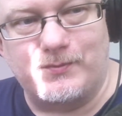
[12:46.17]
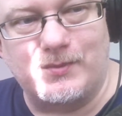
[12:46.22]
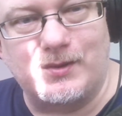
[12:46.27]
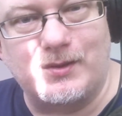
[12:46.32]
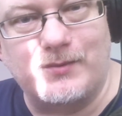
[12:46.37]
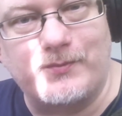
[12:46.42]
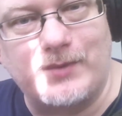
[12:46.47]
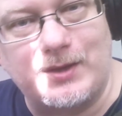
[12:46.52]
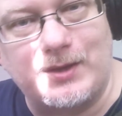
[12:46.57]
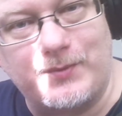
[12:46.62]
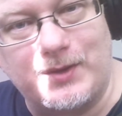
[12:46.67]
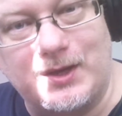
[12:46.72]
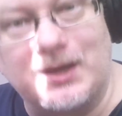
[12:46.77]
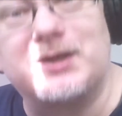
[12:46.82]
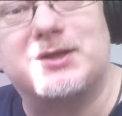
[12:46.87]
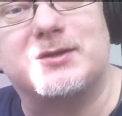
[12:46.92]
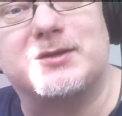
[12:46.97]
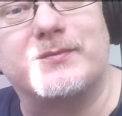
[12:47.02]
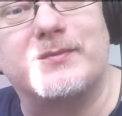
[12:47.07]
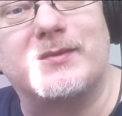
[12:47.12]
maybe
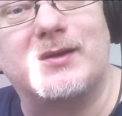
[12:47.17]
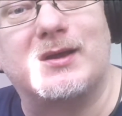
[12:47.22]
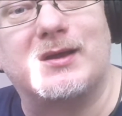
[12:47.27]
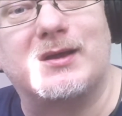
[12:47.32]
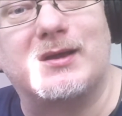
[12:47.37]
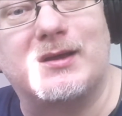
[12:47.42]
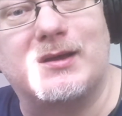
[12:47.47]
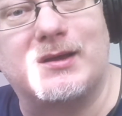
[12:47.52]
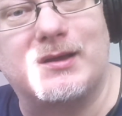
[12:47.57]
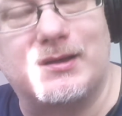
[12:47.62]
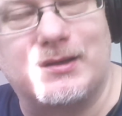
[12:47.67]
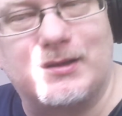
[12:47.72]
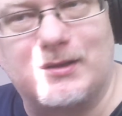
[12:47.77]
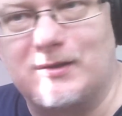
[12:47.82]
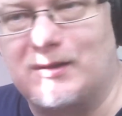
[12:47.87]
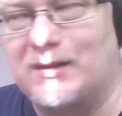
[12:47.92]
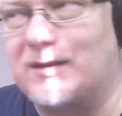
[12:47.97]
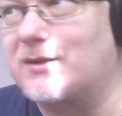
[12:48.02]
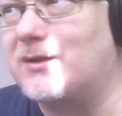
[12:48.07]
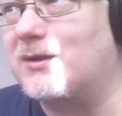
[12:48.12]
it's
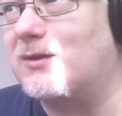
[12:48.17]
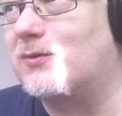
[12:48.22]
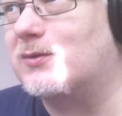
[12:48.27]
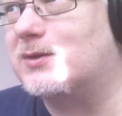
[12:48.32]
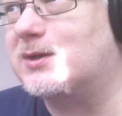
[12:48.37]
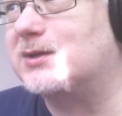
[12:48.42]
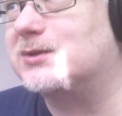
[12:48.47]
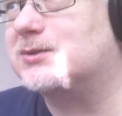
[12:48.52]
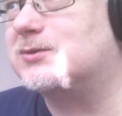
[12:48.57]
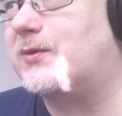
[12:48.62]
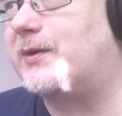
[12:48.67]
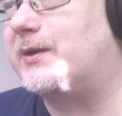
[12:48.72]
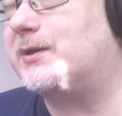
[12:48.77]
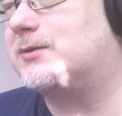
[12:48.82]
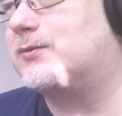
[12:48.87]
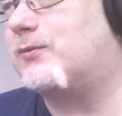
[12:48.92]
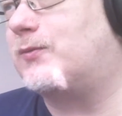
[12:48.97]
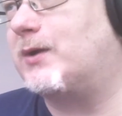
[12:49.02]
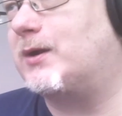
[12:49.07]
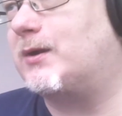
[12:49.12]
looking
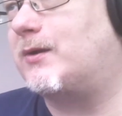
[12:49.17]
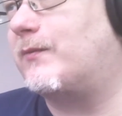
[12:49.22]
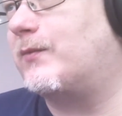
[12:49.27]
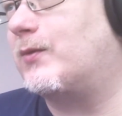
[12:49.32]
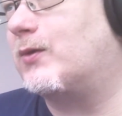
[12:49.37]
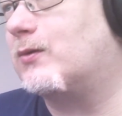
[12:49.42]
strange when I'm not